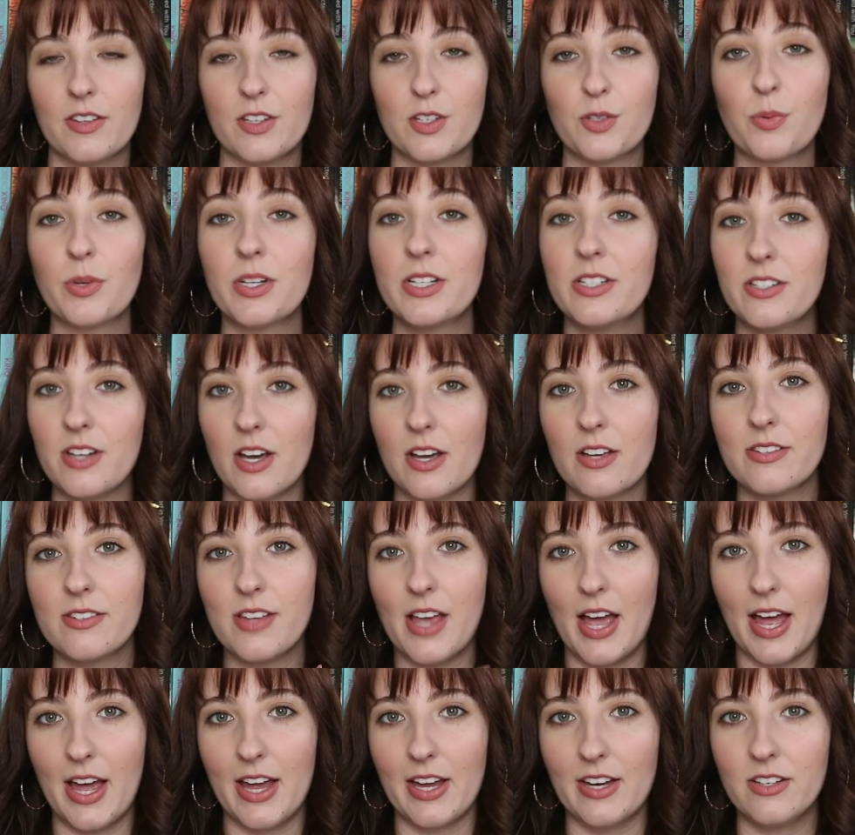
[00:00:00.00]
This one does
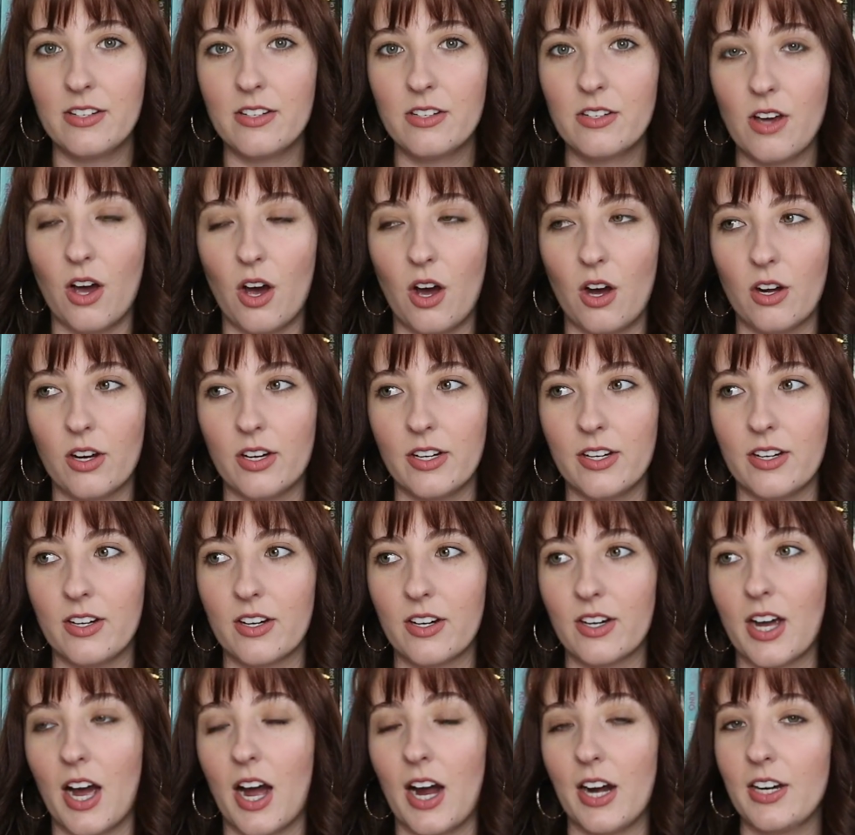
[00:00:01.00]
end on
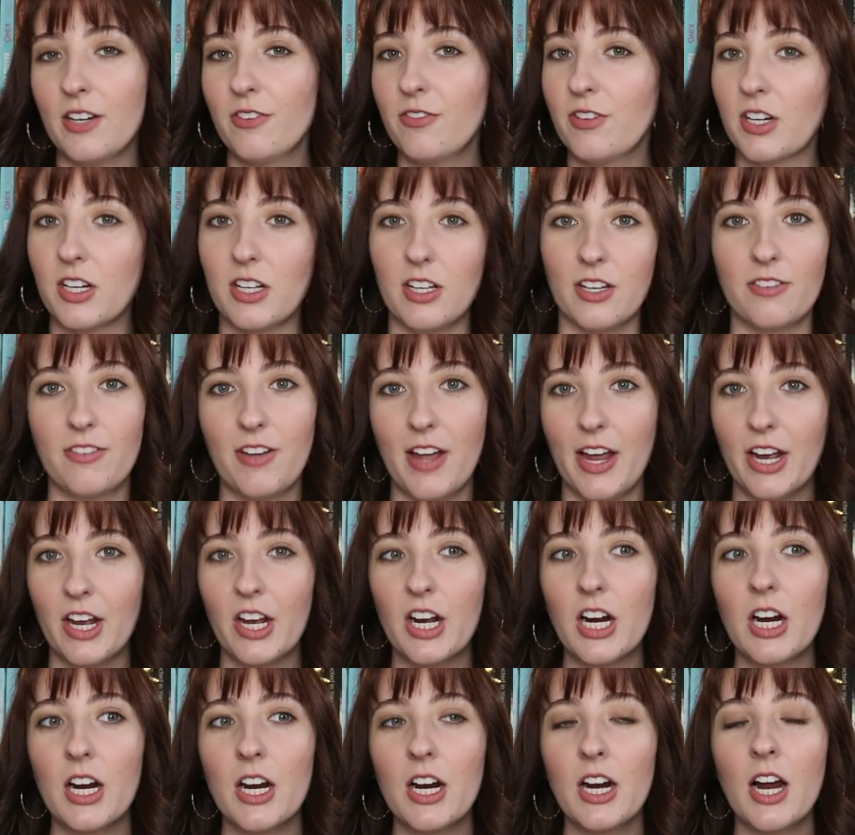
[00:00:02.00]
kind of a
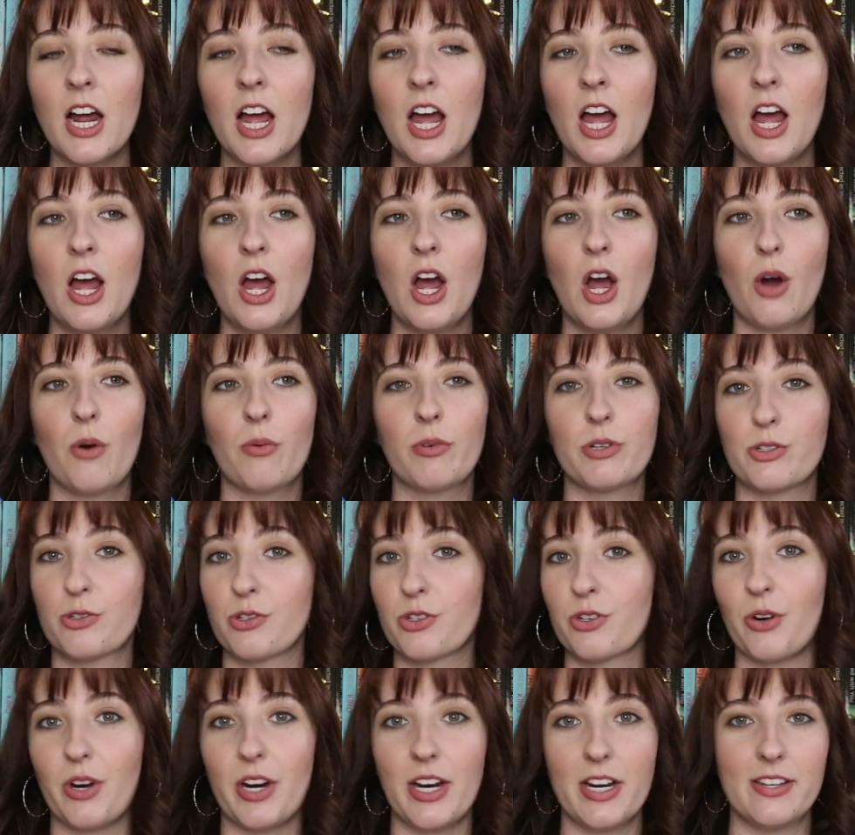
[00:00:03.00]
cliffhanger, which
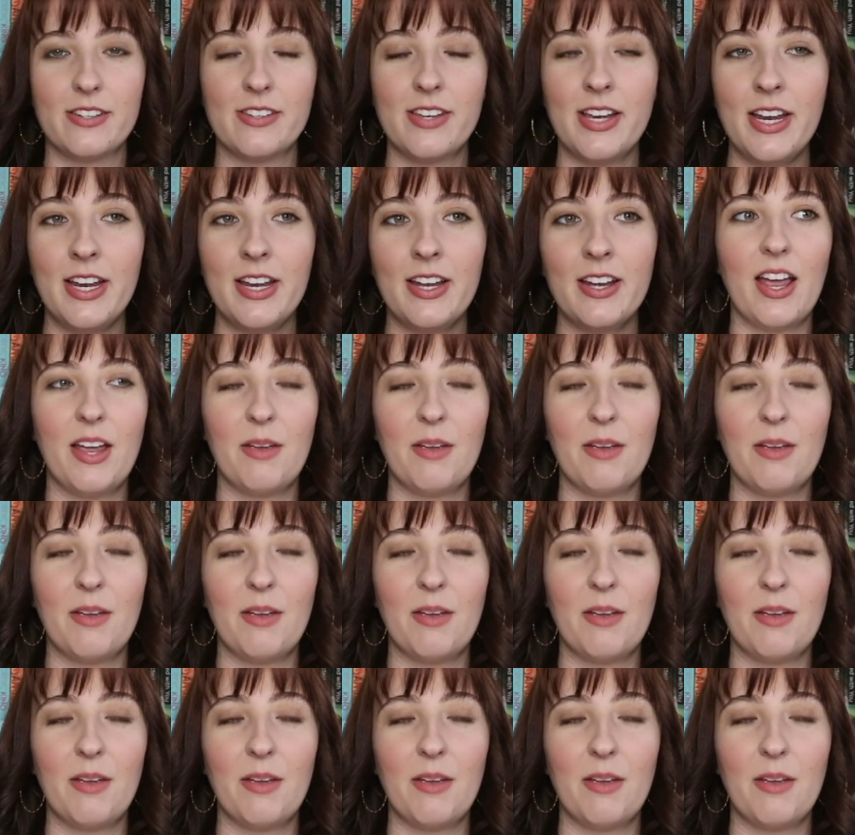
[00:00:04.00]
was crazy.